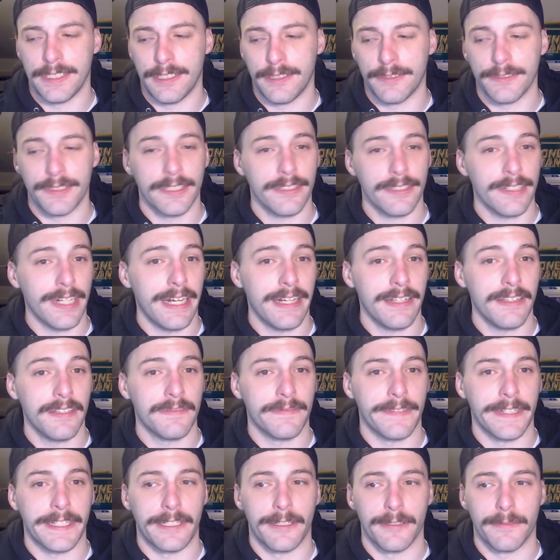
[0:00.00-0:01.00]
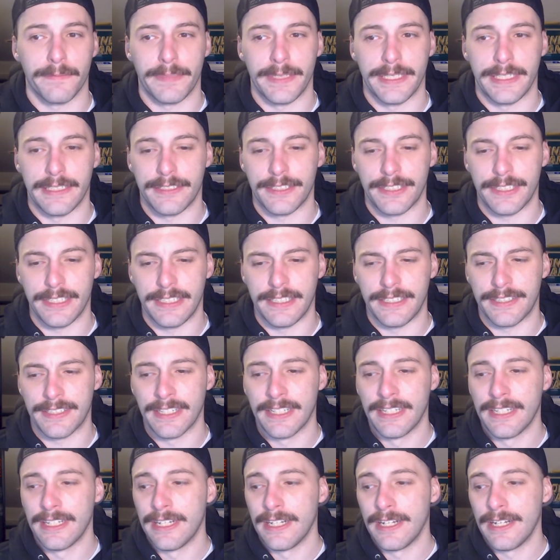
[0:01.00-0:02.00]
You know, your elevator pitch is,
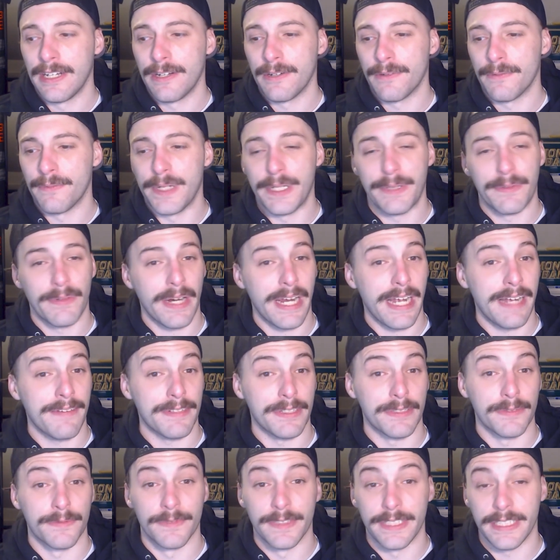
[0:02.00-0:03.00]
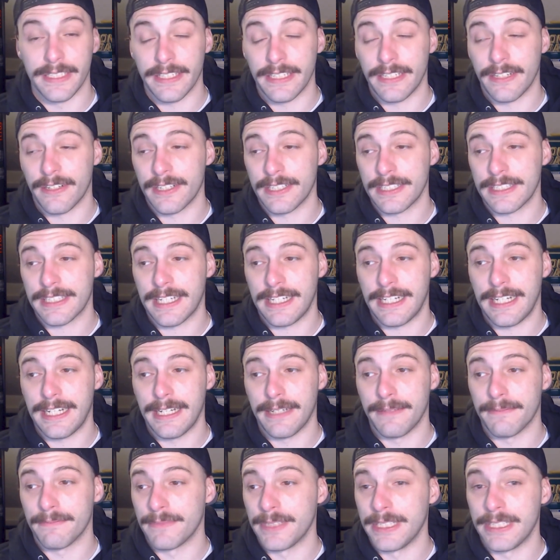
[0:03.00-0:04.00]
we were having a really hard
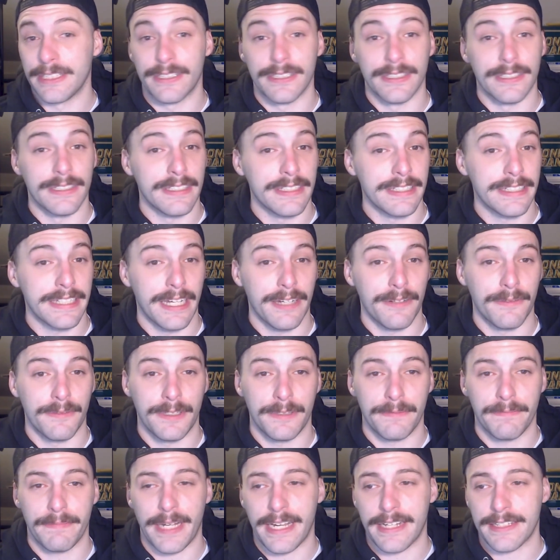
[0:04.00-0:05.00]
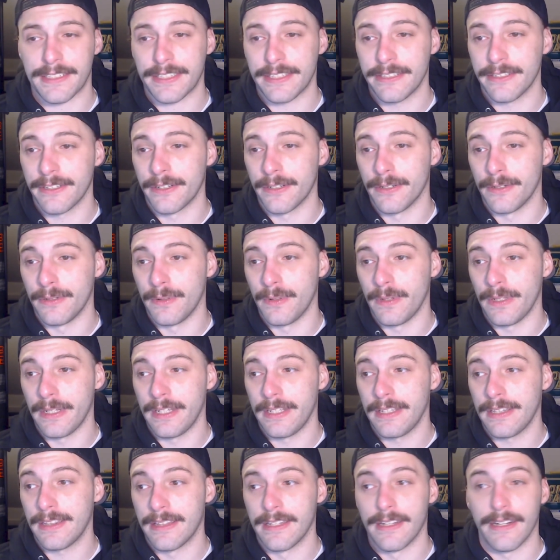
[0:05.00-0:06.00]
time. We couldn't get one past their
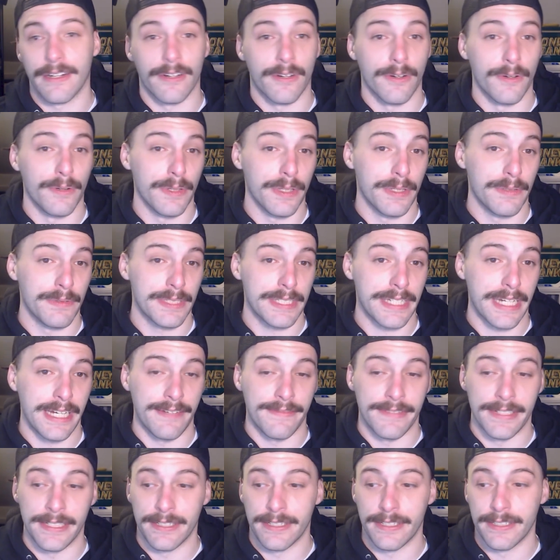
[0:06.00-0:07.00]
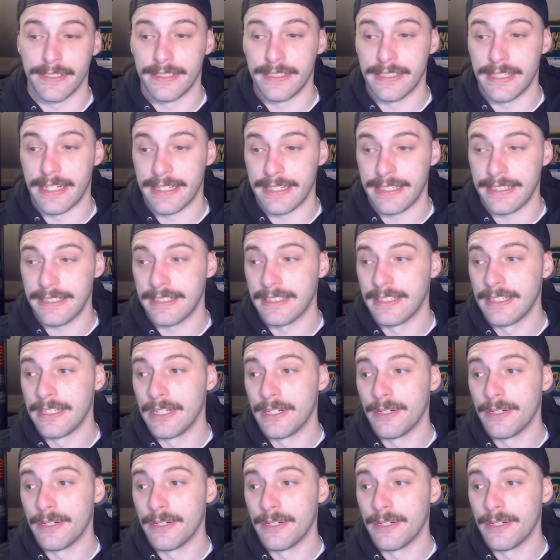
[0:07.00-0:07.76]
goalie. Their goalie was having a good night.